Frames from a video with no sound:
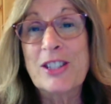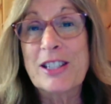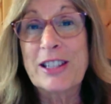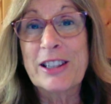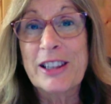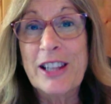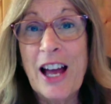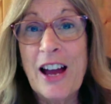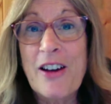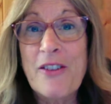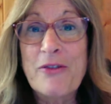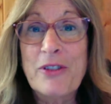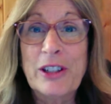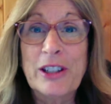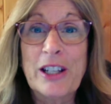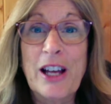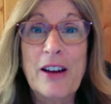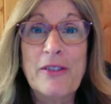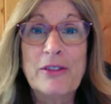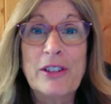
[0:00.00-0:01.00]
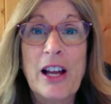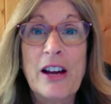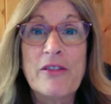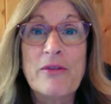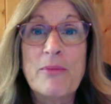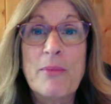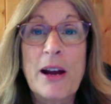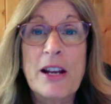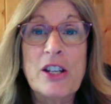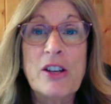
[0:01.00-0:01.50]

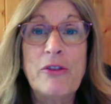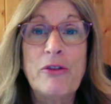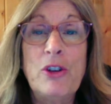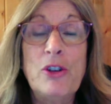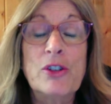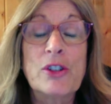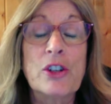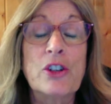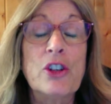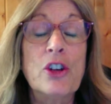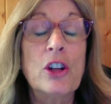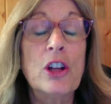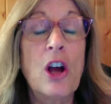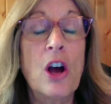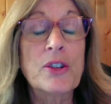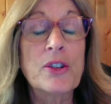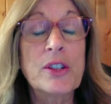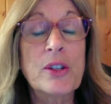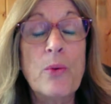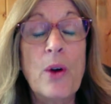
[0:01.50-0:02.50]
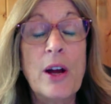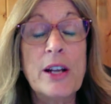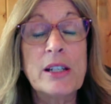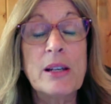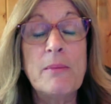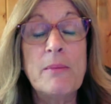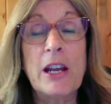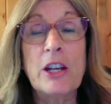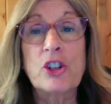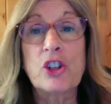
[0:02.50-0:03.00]
love my diffuser. You'll also want
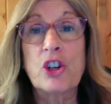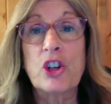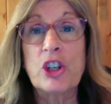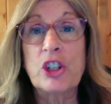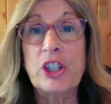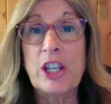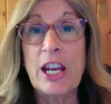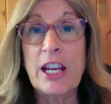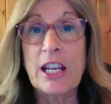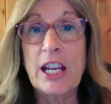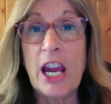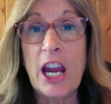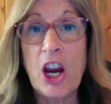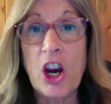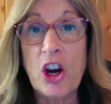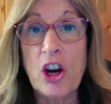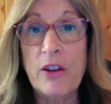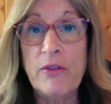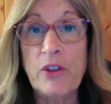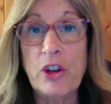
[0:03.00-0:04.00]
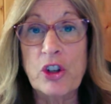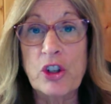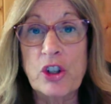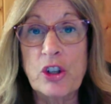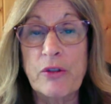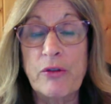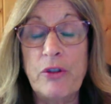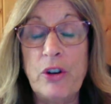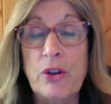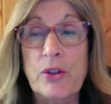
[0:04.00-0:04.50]
to make sure to take care of your
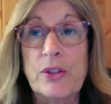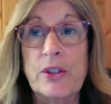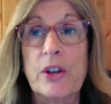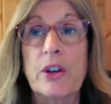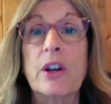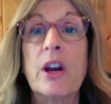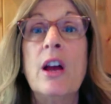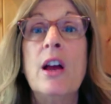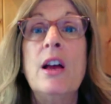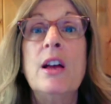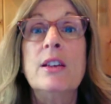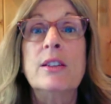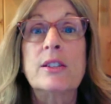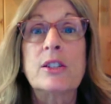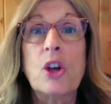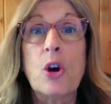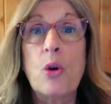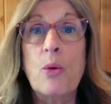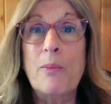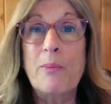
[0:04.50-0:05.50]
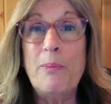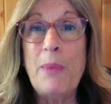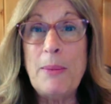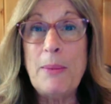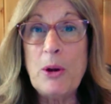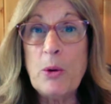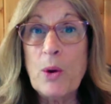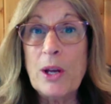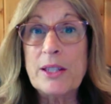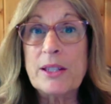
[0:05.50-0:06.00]
diffuser. So
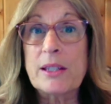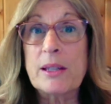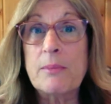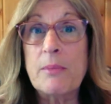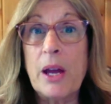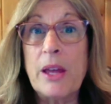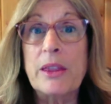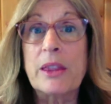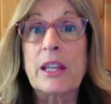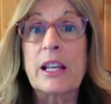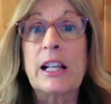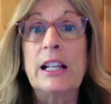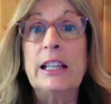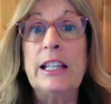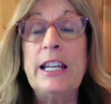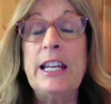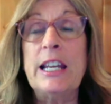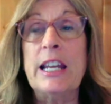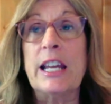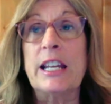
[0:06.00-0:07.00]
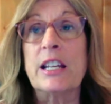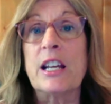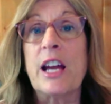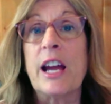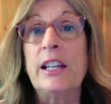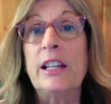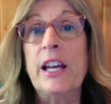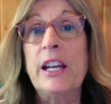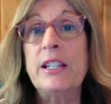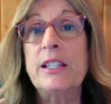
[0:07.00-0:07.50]
maybe once a month, clean it.
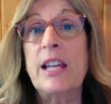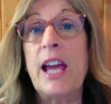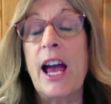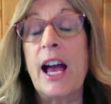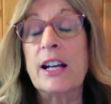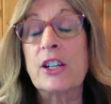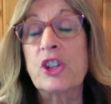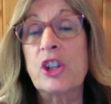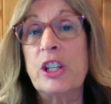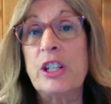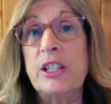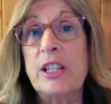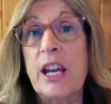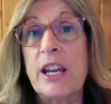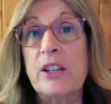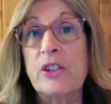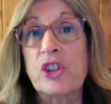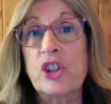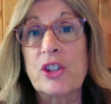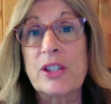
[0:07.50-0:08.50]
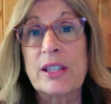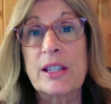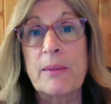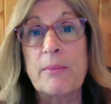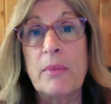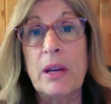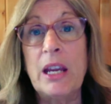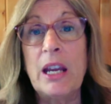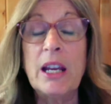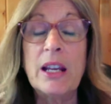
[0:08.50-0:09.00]
I like to actually take just
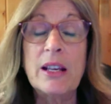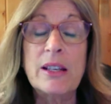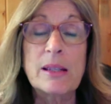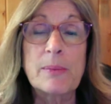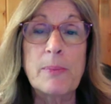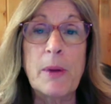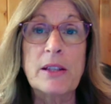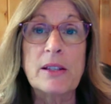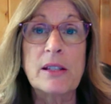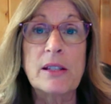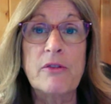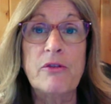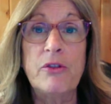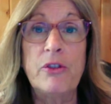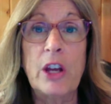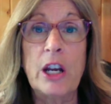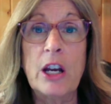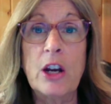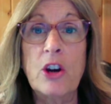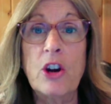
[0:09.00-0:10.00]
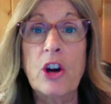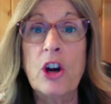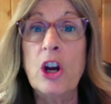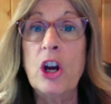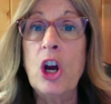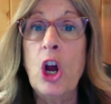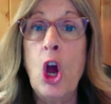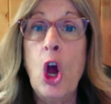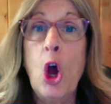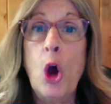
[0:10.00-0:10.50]
some inexpensive
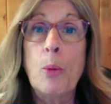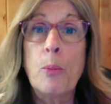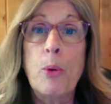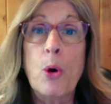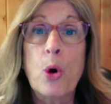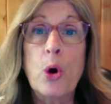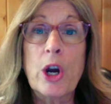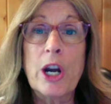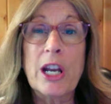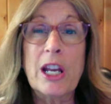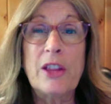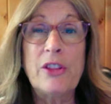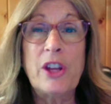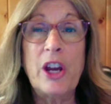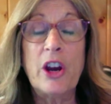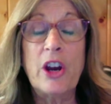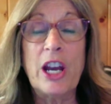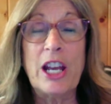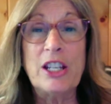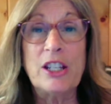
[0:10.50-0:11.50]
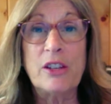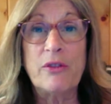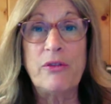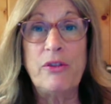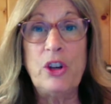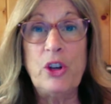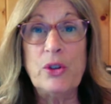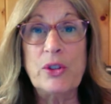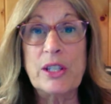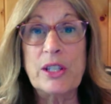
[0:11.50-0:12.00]
vinegar, pour it in there and
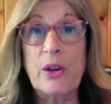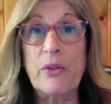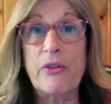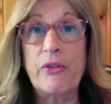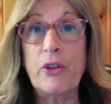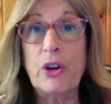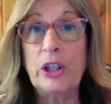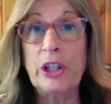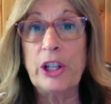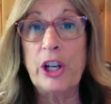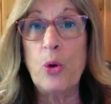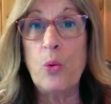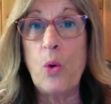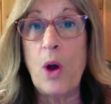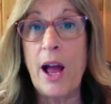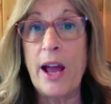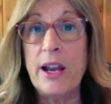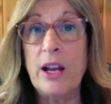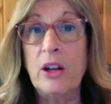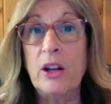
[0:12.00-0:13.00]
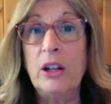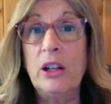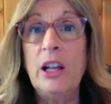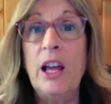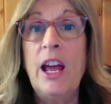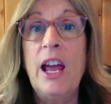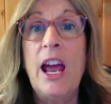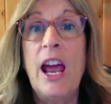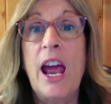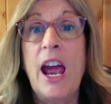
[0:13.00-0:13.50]
diffuse it for a little while,
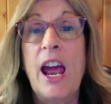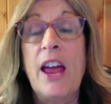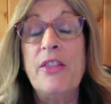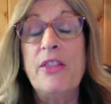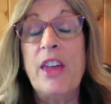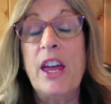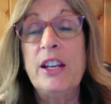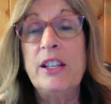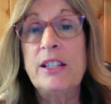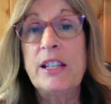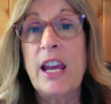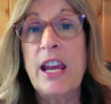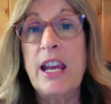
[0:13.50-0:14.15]
and then